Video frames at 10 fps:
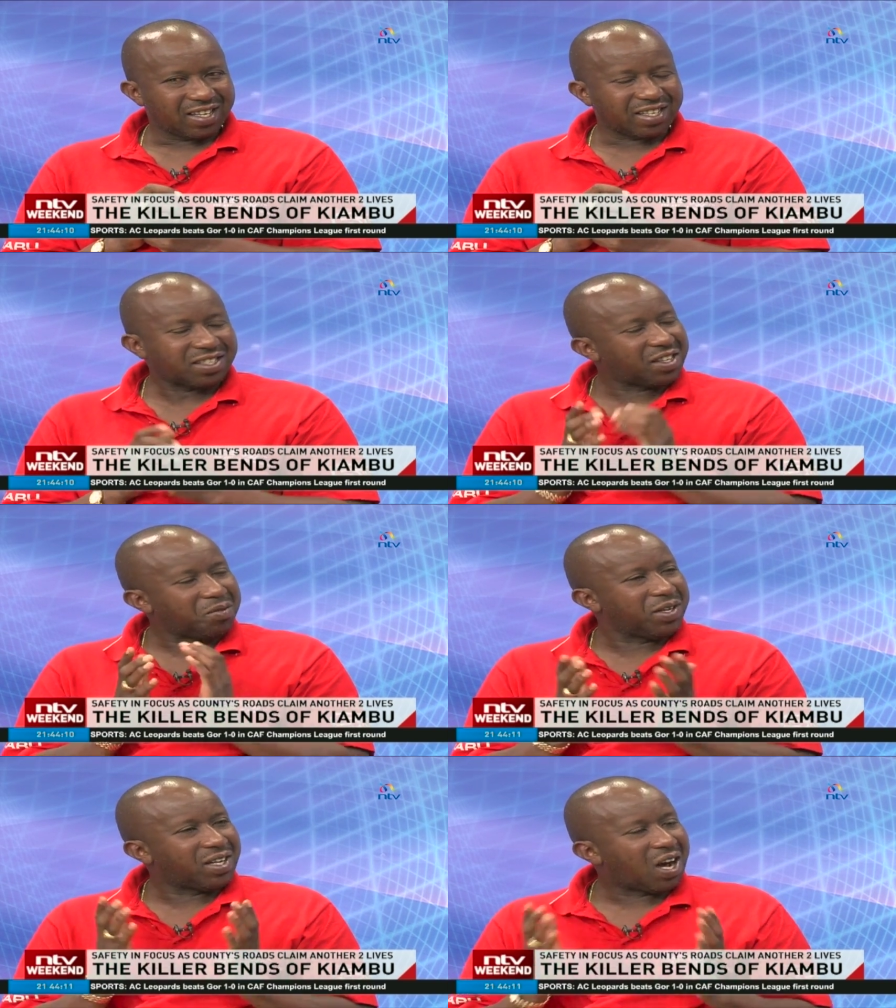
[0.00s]
Just
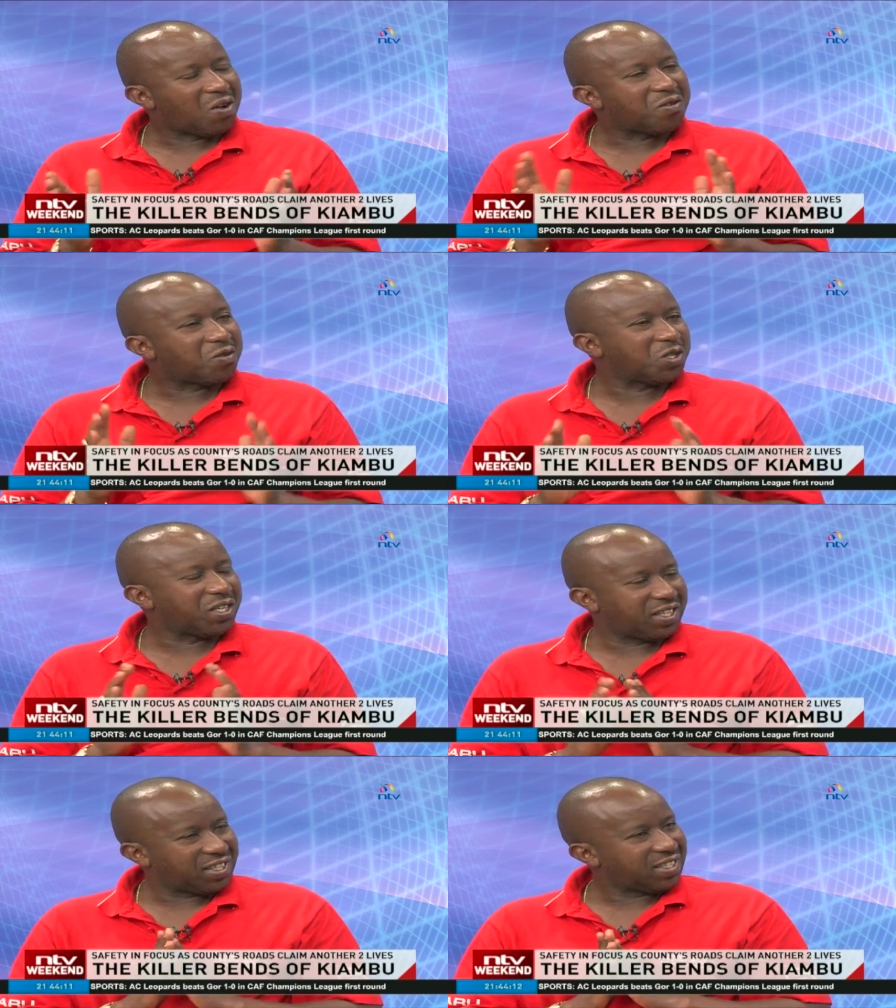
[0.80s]
tell me how
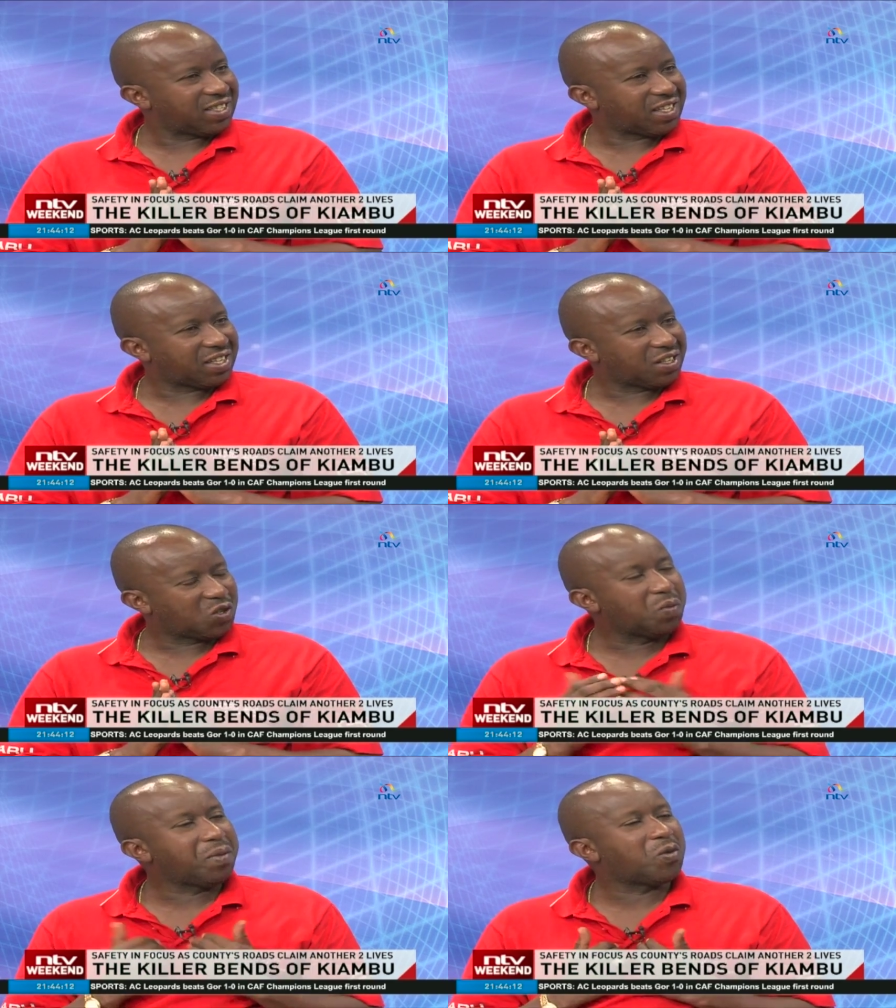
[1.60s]
unfortunate it is that
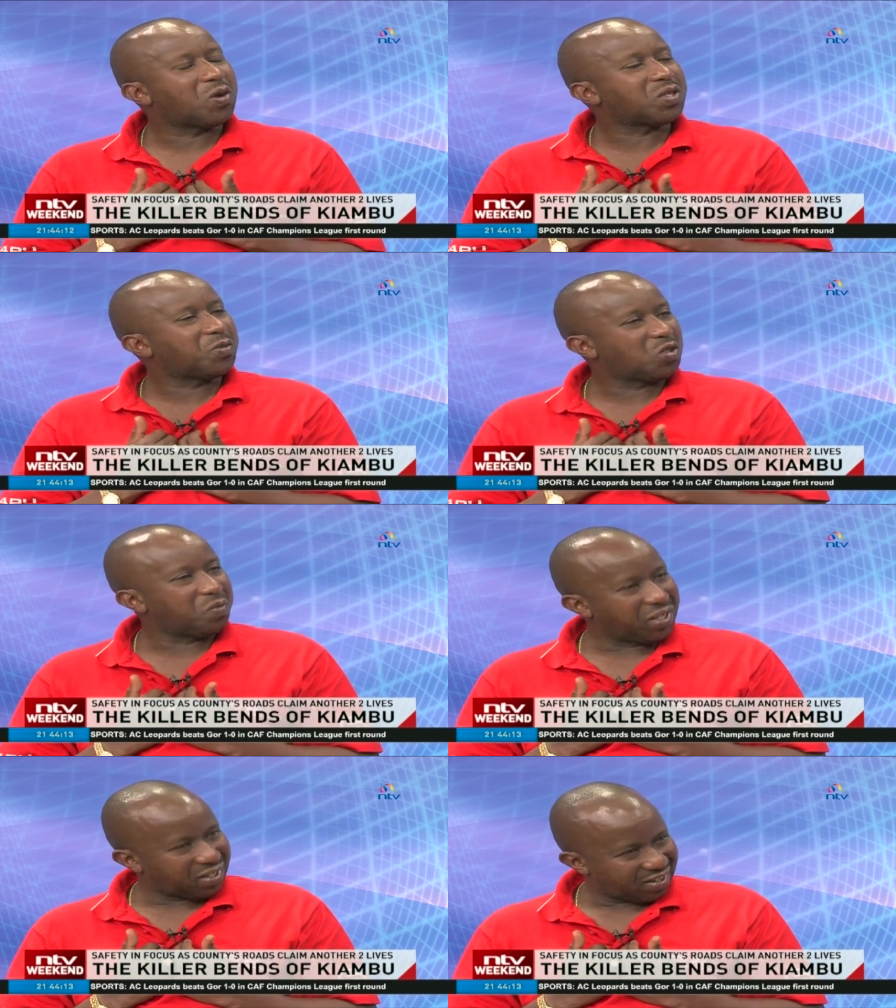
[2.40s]
two people were supposed
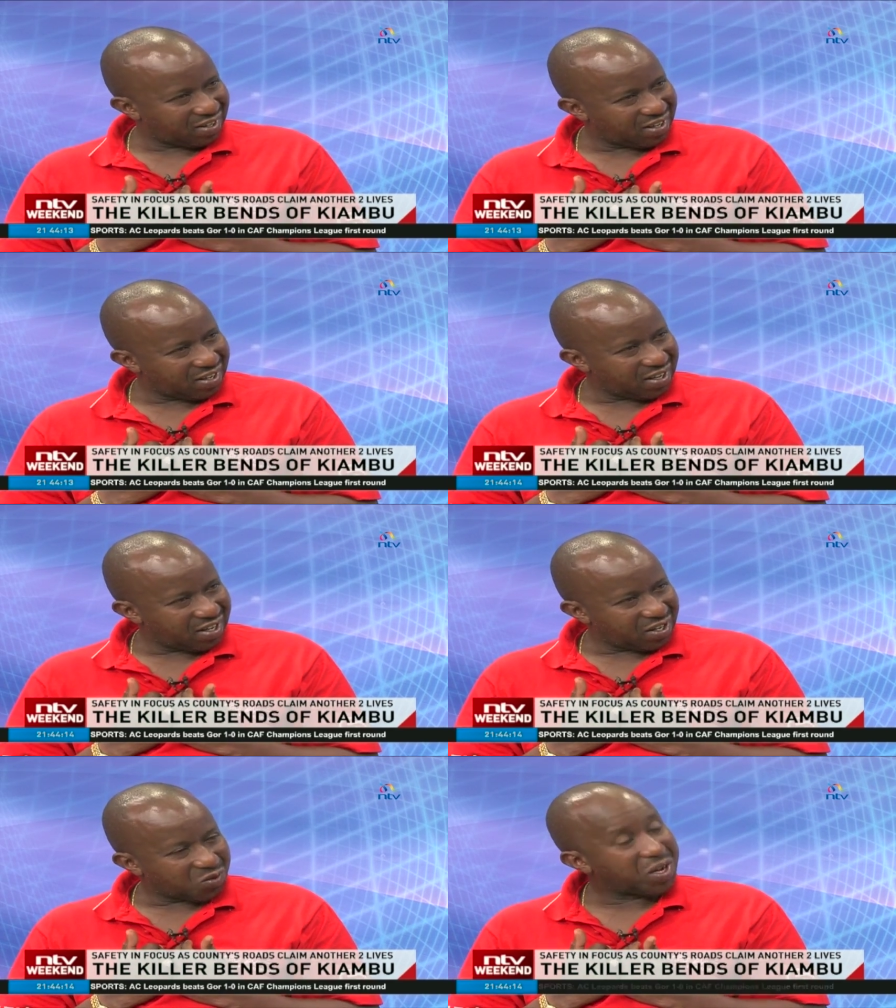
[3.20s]
to meet
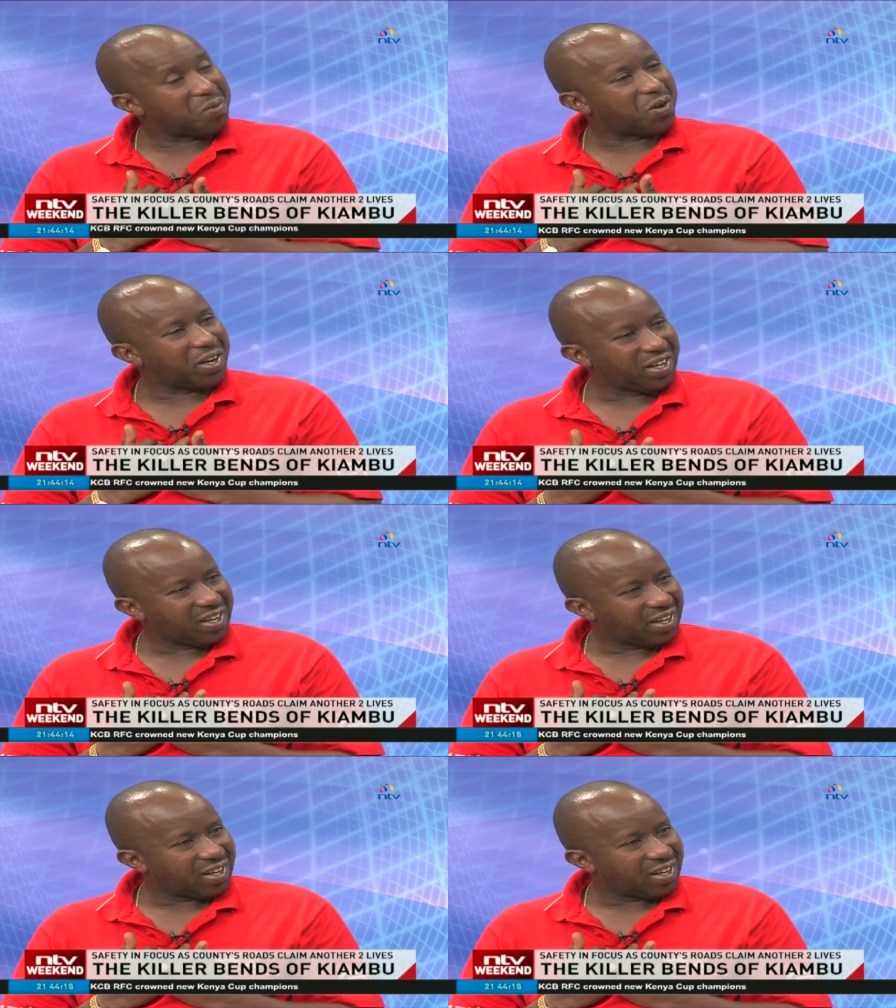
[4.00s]
today morning,